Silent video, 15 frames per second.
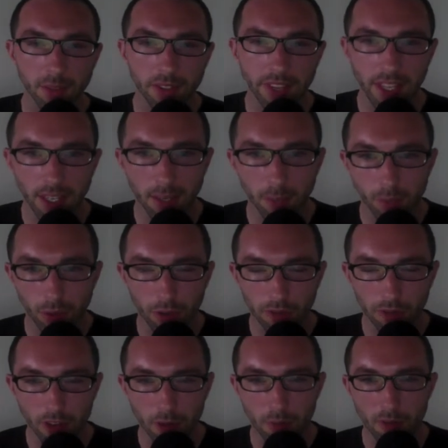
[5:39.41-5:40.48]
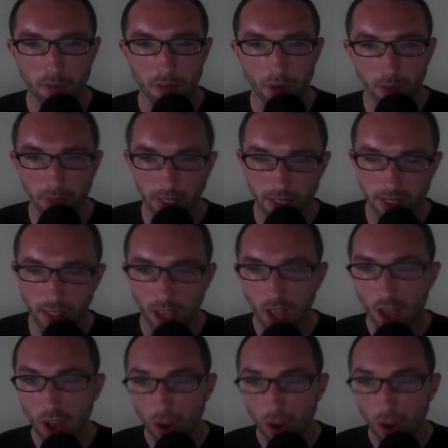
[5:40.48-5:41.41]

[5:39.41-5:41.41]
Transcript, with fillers: so they improved their performance.